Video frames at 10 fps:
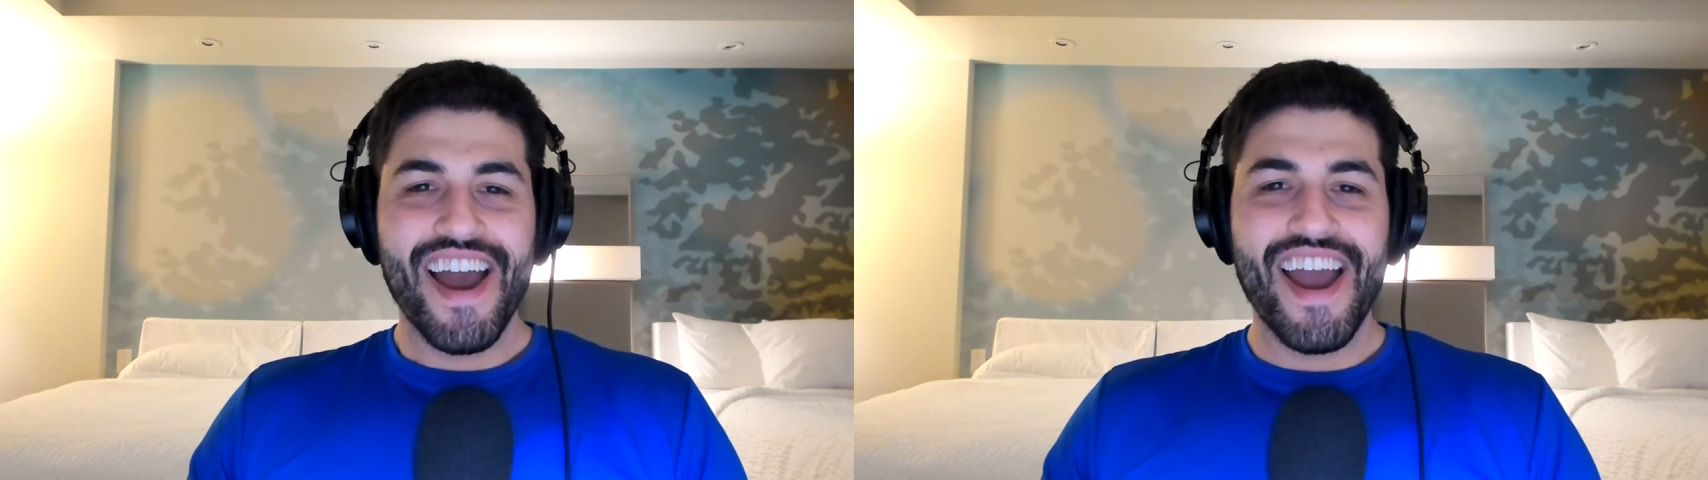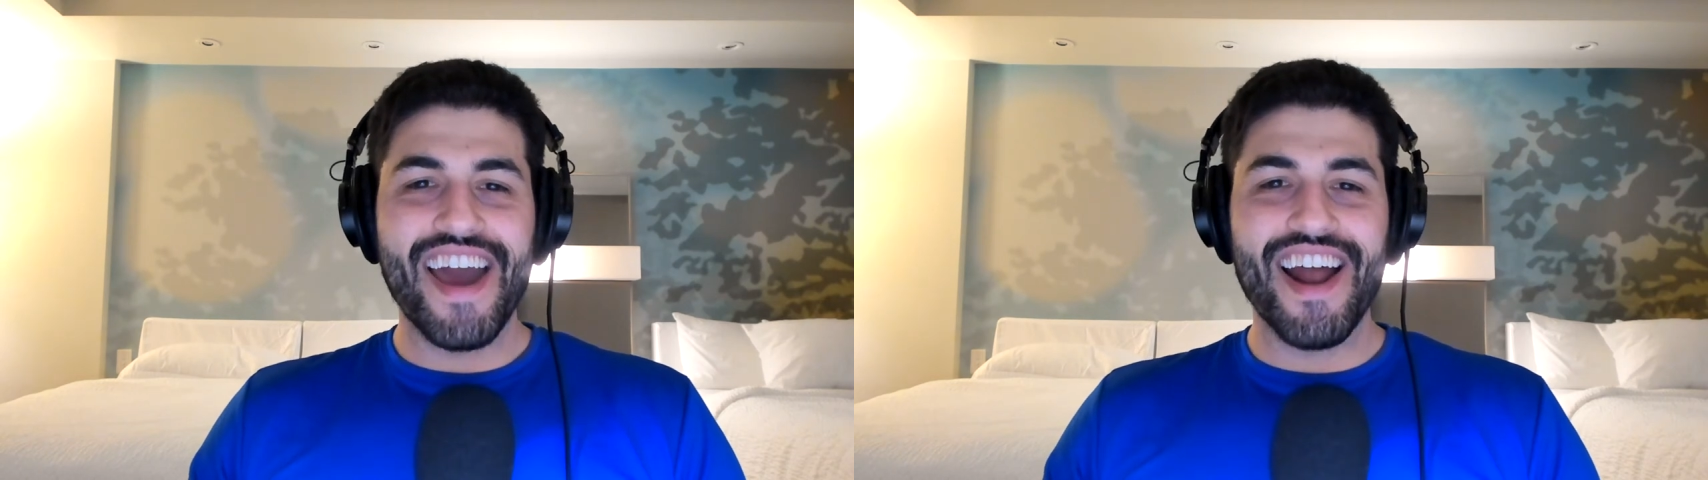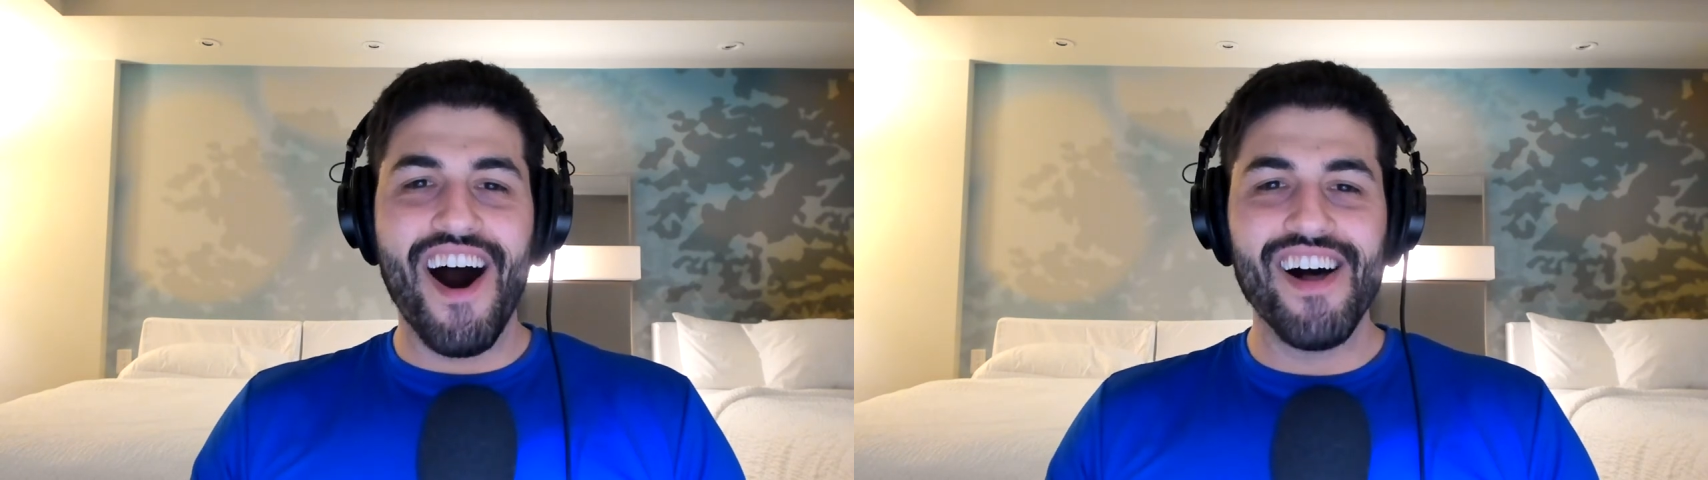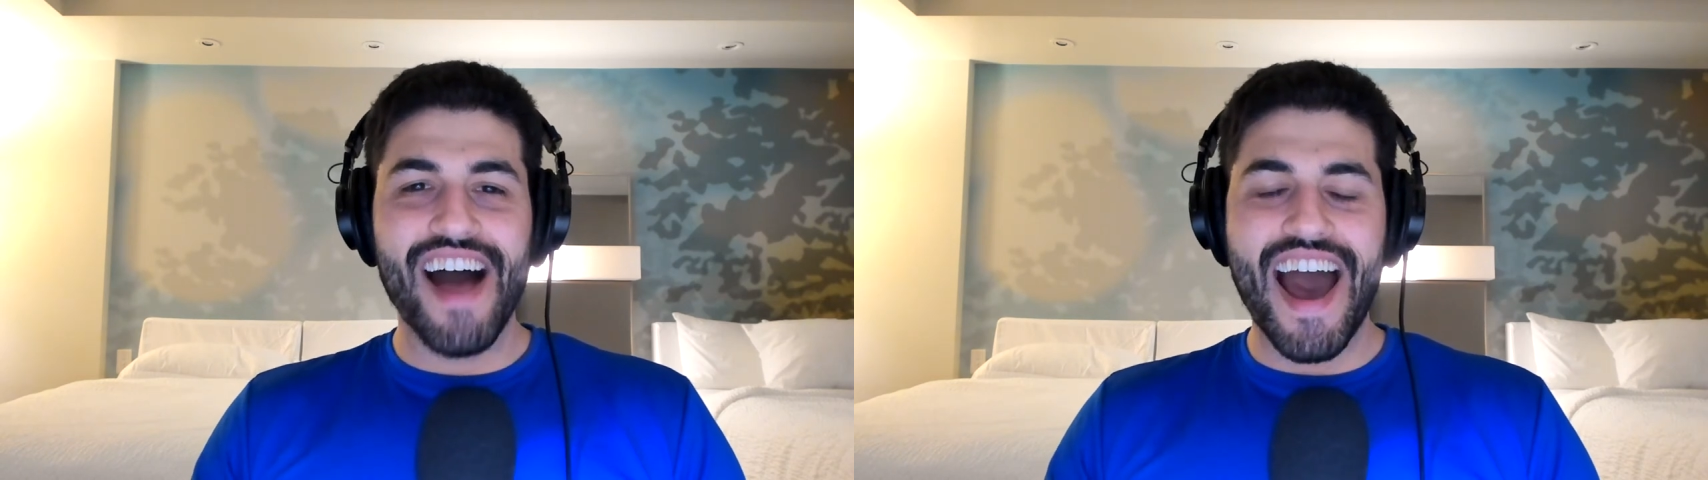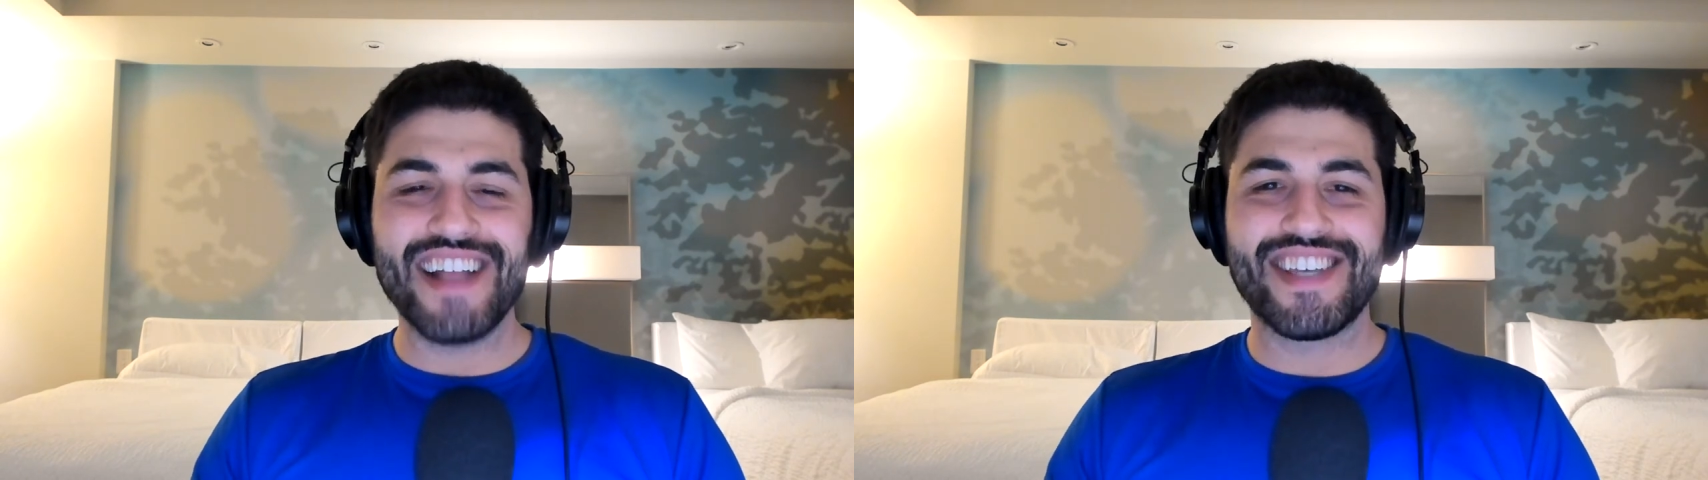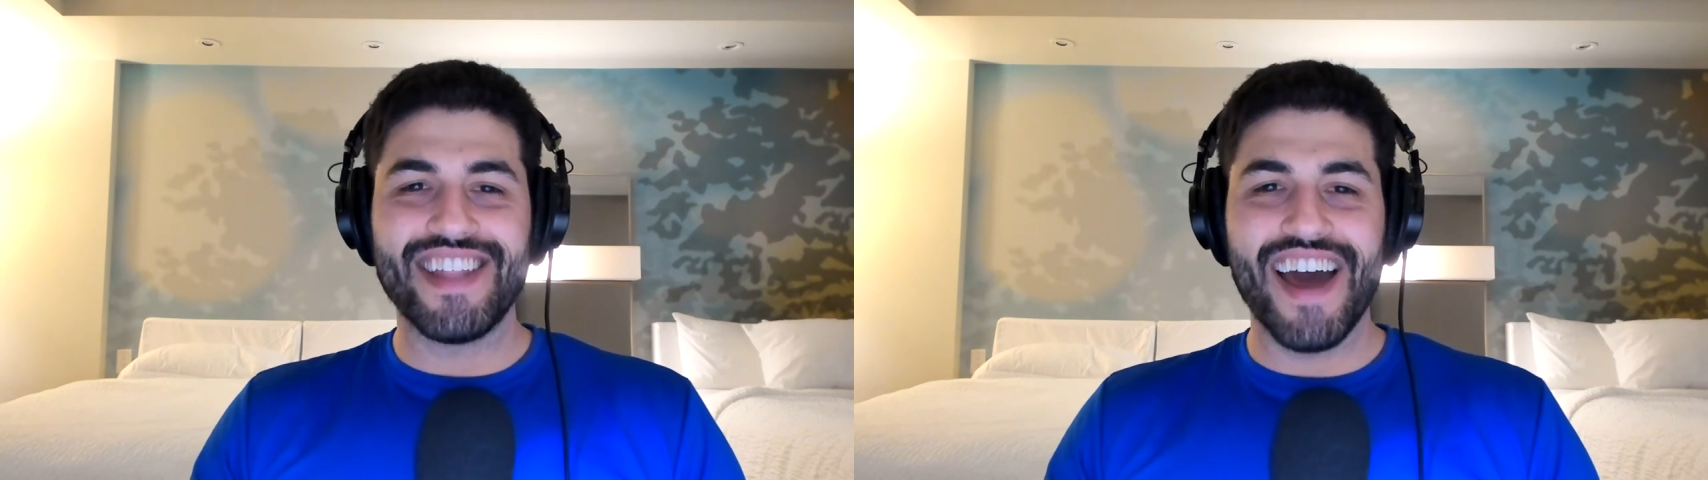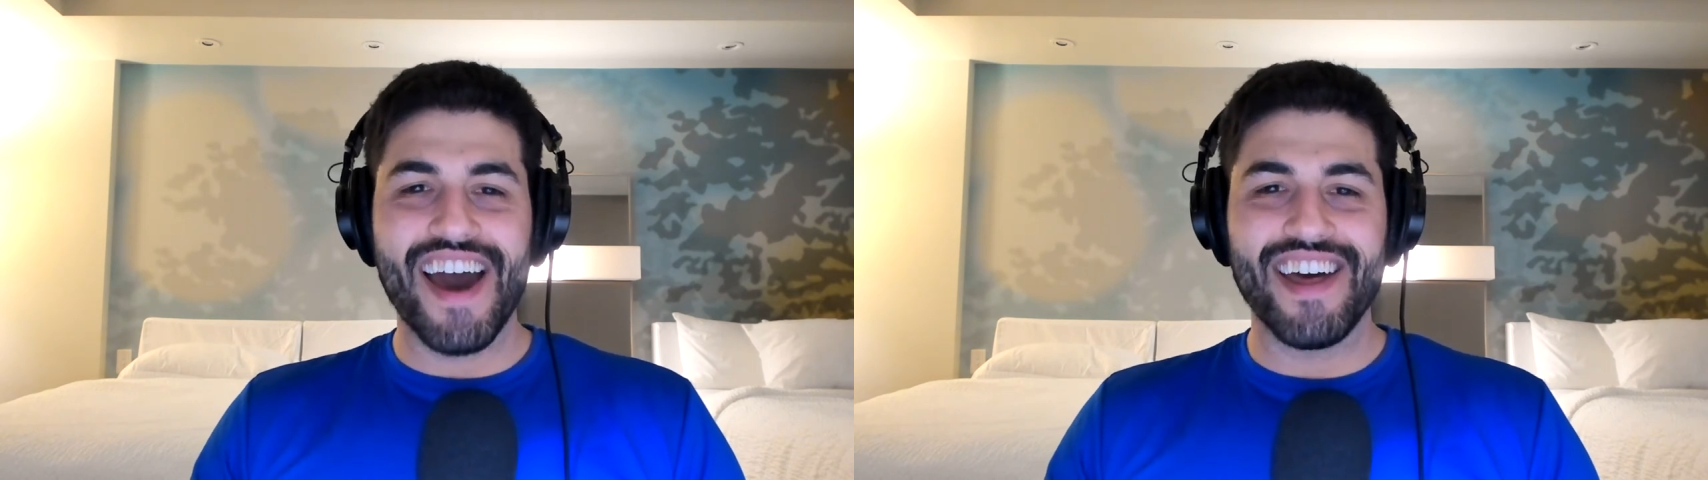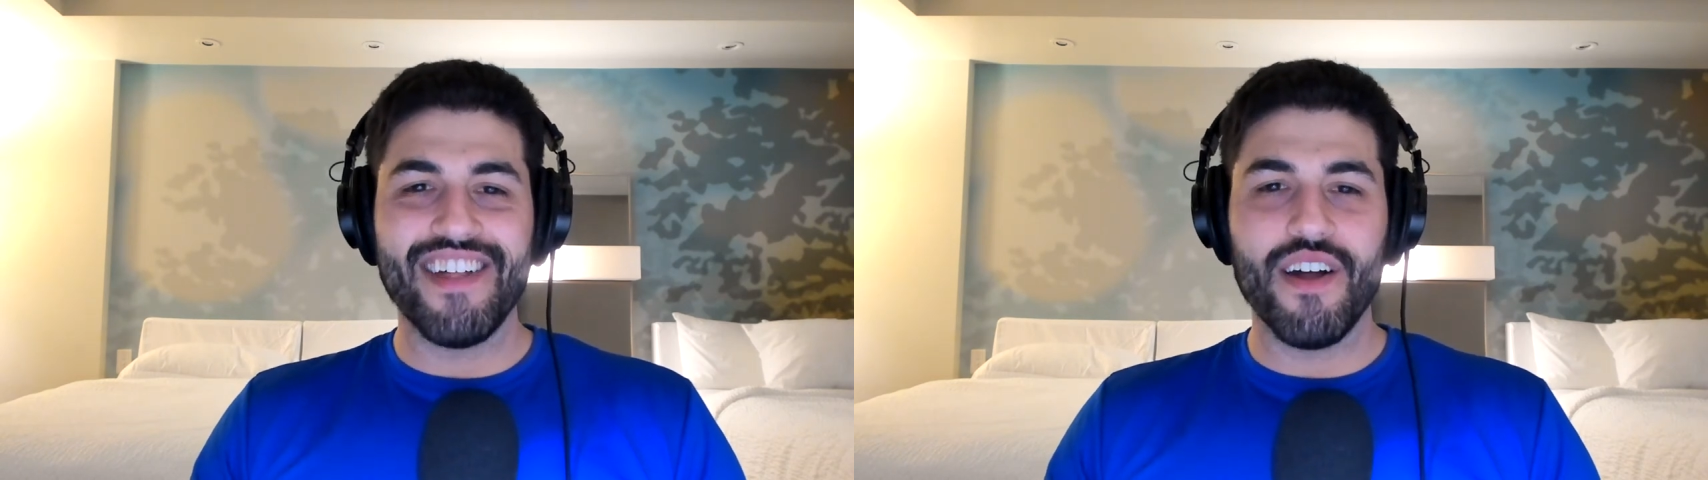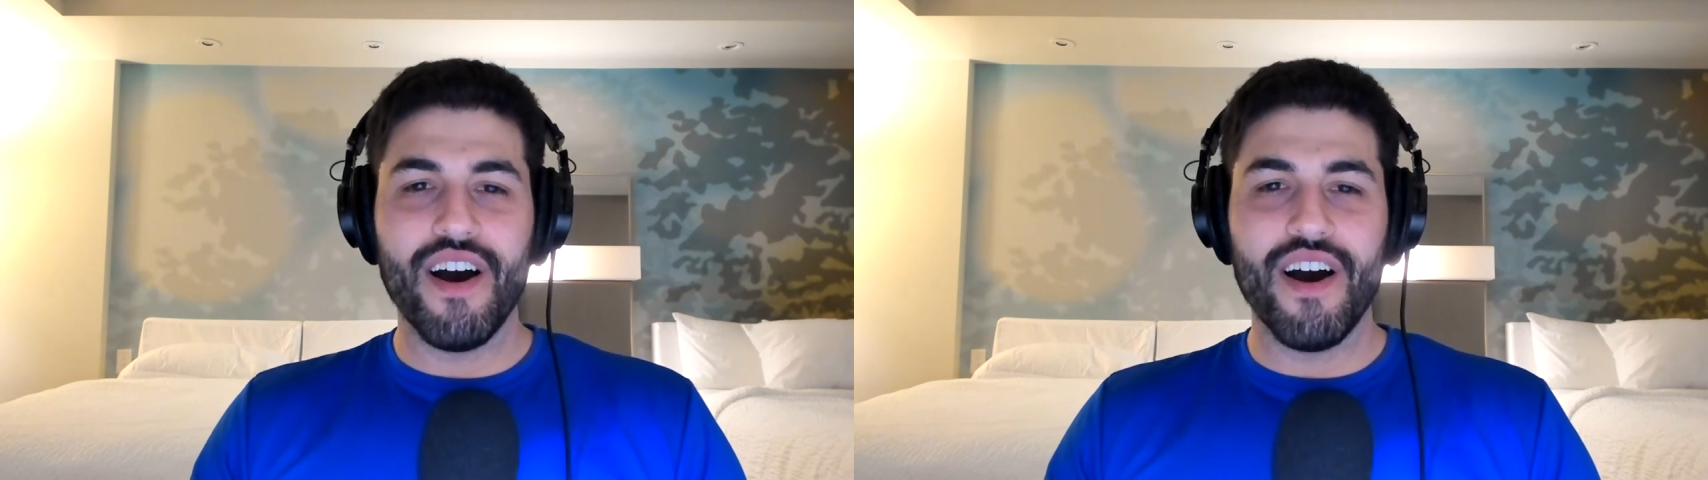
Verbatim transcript: And I'll add to that uh,